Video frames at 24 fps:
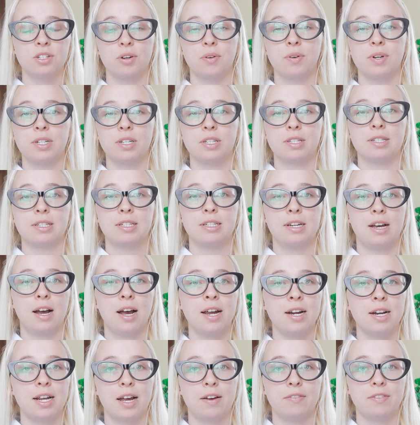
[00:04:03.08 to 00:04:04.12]
Showit does
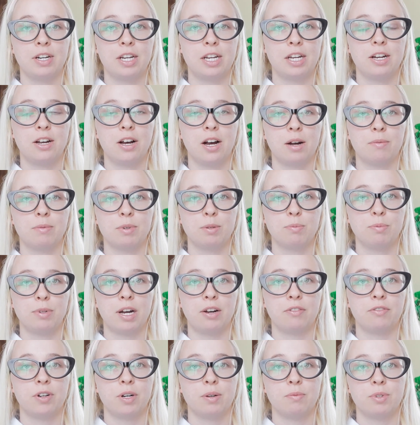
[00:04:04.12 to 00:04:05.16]
not have an e-commerce
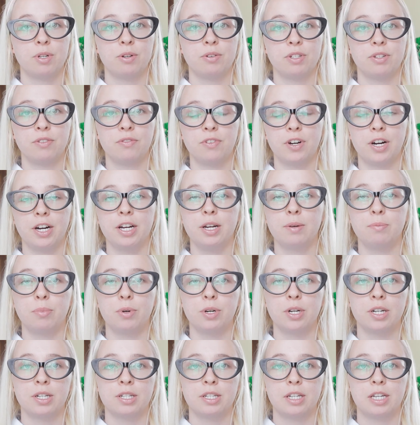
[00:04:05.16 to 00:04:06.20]
platform, so it's very
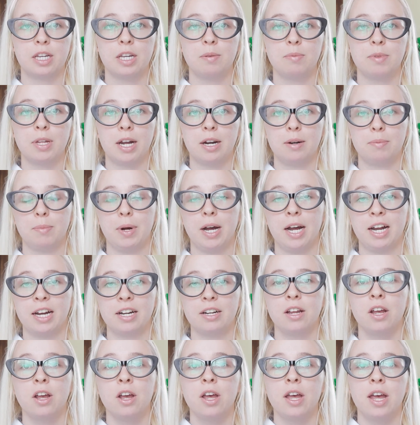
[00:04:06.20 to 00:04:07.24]
important to keep that in
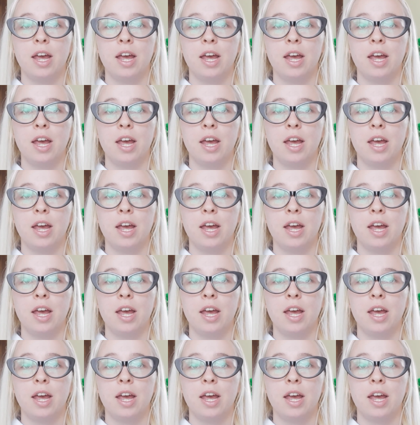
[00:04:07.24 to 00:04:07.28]
mind